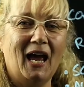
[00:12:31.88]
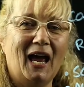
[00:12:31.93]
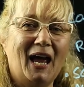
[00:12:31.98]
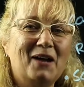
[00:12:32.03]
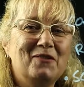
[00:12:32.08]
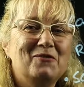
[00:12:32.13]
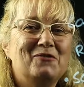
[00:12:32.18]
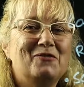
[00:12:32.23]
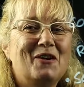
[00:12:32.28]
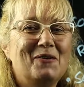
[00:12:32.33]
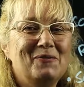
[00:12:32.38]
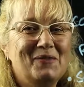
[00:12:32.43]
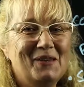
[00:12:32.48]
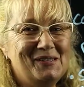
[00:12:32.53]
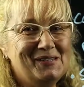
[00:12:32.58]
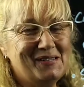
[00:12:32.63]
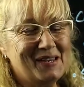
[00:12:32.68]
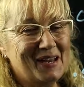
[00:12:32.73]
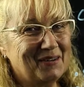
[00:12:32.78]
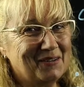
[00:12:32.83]
And from
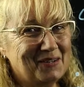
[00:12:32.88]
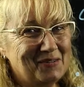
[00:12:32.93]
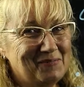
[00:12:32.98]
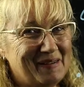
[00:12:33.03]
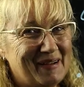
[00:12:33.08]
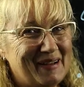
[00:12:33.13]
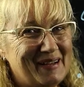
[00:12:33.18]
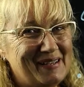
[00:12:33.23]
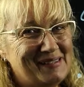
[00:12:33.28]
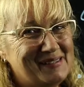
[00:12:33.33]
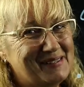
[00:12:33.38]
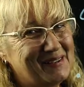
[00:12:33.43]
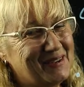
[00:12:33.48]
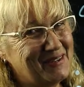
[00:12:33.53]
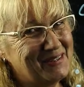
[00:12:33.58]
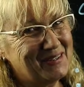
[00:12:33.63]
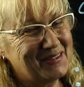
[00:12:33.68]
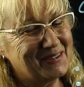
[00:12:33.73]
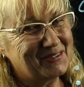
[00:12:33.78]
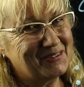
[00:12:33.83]
those error bars
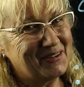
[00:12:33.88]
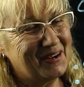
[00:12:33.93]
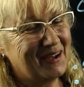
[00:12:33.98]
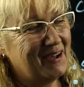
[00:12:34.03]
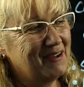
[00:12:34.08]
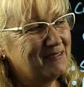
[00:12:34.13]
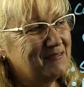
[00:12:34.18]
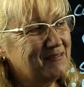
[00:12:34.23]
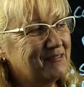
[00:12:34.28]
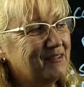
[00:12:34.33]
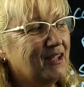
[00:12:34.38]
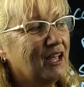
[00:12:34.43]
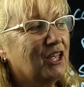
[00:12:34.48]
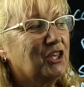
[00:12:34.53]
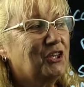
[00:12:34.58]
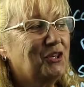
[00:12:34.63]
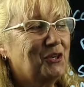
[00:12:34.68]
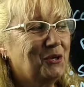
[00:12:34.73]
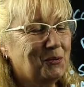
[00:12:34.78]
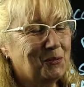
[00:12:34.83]
on your graph,
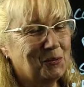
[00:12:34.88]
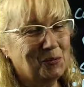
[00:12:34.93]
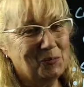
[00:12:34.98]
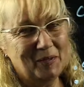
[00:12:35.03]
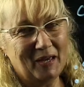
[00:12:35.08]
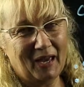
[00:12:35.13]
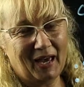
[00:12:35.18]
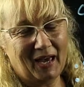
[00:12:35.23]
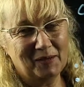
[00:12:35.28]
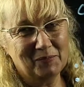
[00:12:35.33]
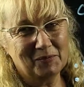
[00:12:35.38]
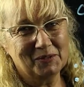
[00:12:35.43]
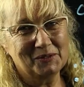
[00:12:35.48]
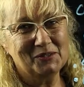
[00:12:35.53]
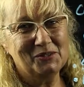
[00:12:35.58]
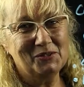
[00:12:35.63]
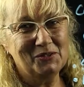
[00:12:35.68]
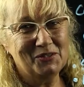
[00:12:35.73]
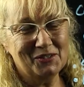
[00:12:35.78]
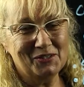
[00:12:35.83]
you will be able
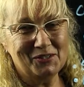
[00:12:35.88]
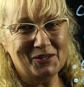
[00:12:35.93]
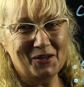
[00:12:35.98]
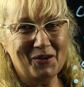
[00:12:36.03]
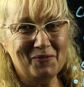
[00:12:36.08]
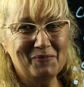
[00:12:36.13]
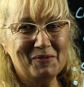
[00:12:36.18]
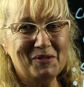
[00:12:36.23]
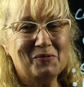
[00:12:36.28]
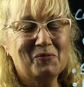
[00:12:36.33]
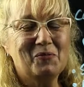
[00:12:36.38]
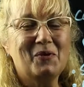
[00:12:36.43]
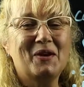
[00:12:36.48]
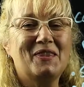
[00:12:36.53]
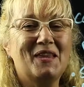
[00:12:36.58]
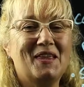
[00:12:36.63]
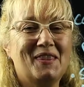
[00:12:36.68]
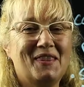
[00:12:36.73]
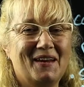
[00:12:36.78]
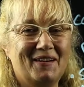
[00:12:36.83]
to determine
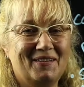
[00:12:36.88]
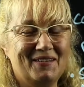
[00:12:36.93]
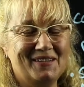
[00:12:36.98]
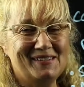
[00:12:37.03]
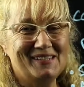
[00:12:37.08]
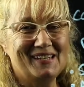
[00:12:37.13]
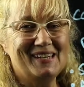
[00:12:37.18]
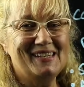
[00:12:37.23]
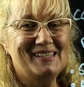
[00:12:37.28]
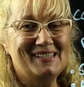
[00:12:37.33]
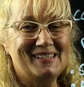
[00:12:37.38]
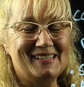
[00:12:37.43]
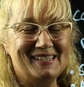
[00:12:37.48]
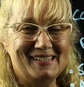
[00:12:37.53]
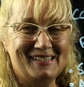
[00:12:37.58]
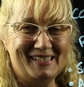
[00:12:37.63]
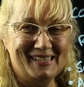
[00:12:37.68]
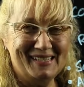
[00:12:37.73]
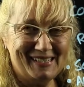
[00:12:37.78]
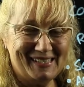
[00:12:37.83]
whether there is a
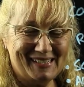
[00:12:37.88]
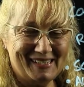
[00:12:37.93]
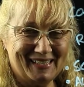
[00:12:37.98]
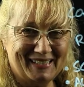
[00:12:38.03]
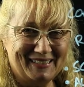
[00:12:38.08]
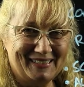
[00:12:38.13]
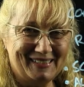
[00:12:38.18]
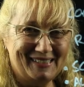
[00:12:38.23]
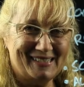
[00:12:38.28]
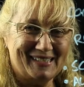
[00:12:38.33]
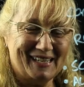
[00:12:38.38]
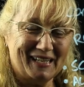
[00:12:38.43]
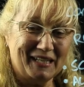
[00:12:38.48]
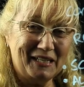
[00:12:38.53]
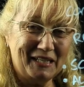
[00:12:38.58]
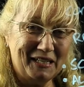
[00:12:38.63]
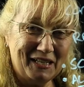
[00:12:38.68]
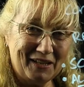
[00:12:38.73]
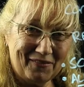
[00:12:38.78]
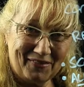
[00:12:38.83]
statistical
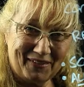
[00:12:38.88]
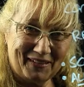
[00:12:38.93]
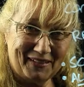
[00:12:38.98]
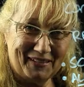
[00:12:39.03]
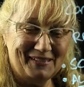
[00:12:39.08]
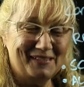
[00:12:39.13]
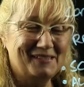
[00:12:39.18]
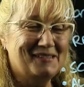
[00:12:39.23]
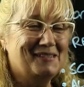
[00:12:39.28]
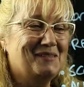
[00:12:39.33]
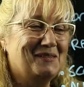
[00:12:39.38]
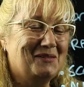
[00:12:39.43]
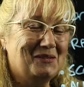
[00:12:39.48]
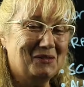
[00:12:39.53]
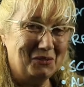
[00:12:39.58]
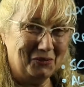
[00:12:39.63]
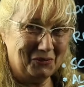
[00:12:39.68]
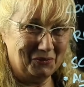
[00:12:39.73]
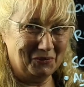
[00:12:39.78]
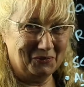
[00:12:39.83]
significance
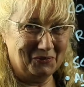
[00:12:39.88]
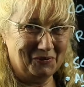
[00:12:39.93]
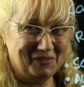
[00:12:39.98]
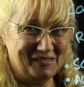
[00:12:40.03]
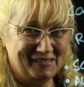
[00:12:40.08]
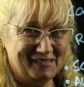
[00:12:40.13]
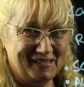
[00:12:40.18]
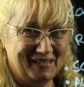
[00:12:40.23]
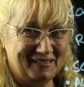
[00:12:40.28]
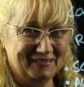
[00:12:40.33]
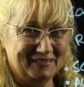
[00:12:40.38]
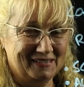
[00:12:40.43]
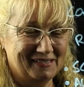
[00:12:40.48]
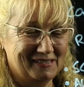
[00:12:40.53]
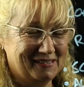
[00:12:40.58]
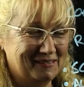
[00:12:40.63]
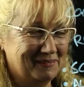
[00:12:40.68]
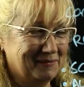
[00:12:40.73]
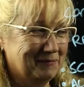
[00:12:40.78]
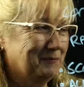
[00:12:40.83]
to your
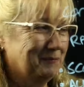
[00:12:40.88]
results.